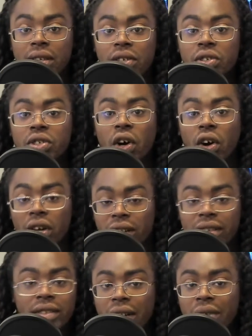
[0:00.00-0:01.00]
your
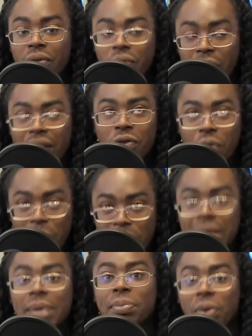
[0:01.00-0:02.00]
target of kind of what
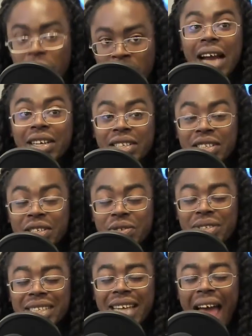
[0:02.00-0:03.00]
people do
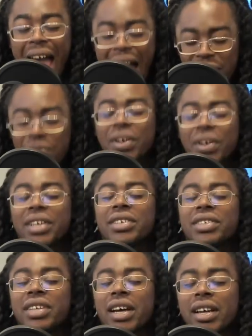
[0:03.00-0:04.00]
as an
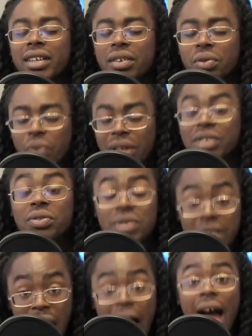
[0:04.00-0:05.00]
average rental
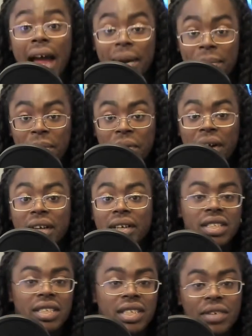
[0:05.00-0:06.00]
time, right?
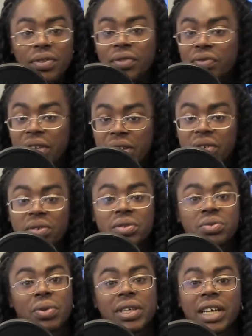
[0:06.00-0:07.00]
Because different
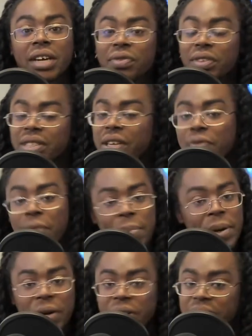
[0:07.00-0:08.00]
vehicles rent out for different
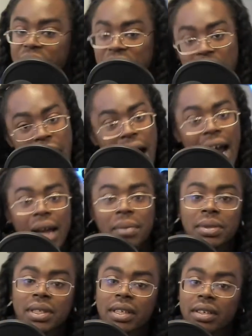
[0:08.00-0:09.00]
periods of
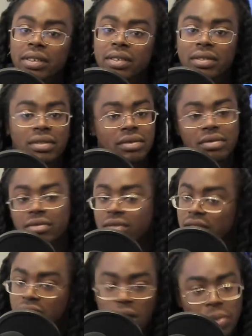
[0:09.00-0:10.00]
times. There's
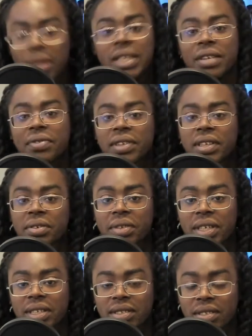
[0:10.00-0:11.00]
so many different little
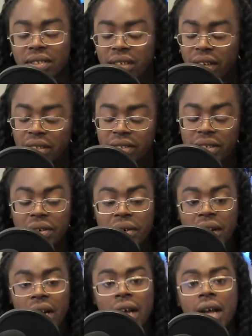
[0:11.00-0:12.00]
things to look into.
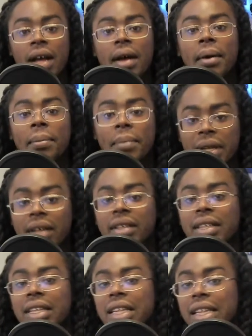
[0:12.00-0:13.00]
But
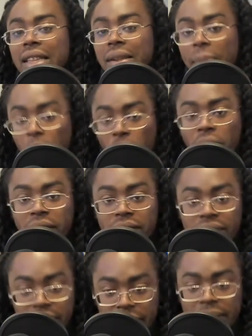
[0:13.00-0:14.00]
the point
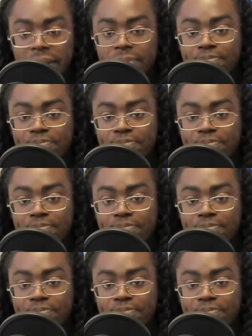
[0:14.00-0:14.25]
is here